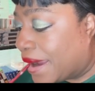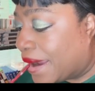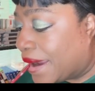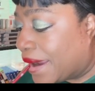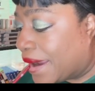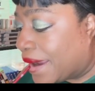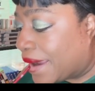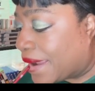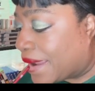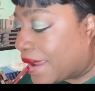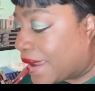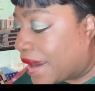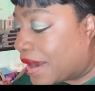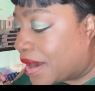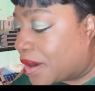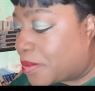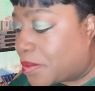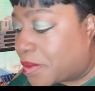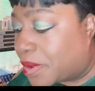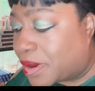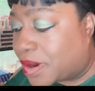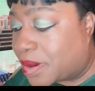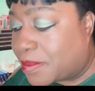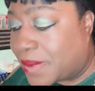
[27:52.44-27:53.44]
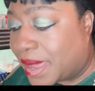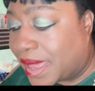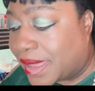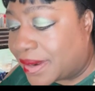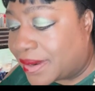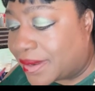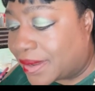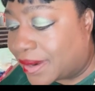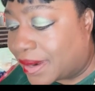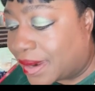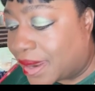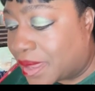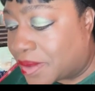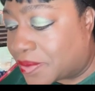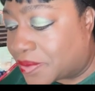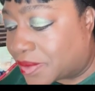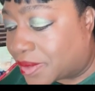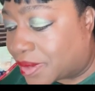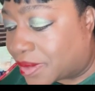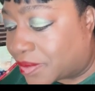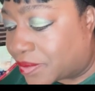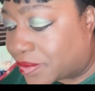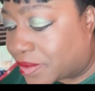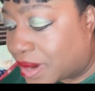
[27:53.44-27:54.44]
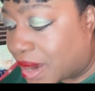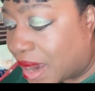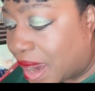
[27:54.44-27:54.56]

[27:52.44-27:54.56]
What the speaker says: Instead of worrying about the level of